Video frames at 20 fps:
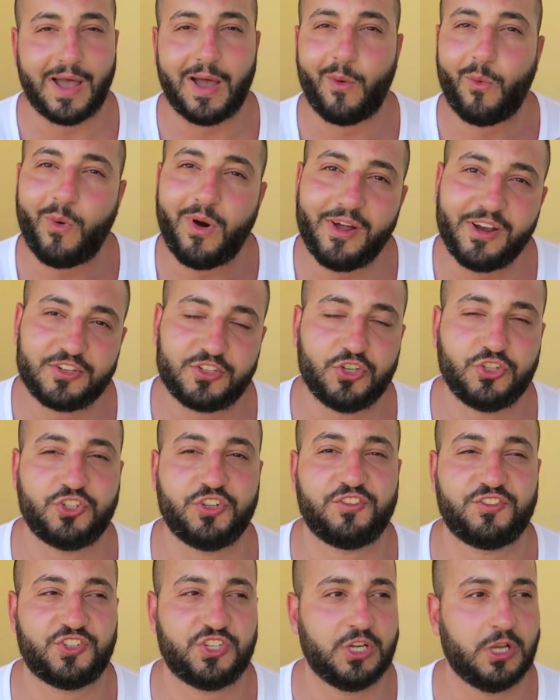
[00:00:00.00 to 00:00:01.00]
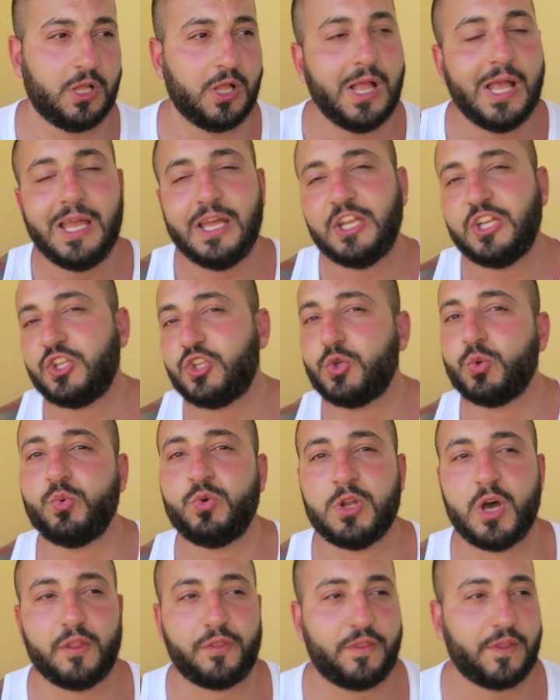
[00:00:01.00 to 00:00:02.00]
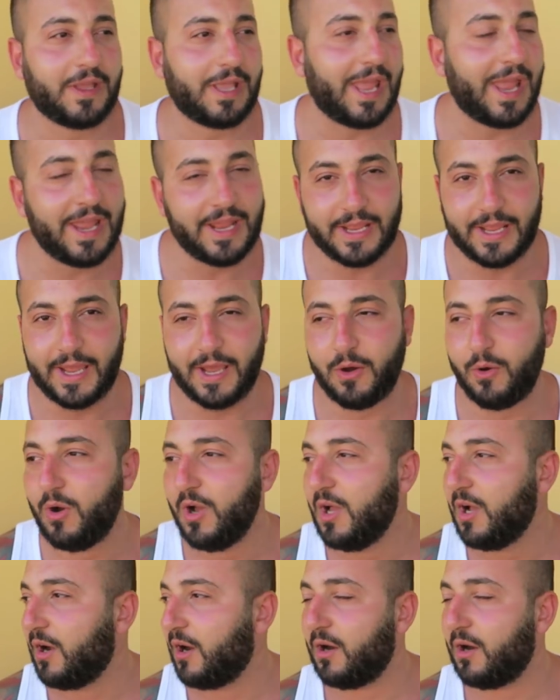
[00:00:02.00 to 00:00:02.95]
I wanted to just chill, do nothing, hang out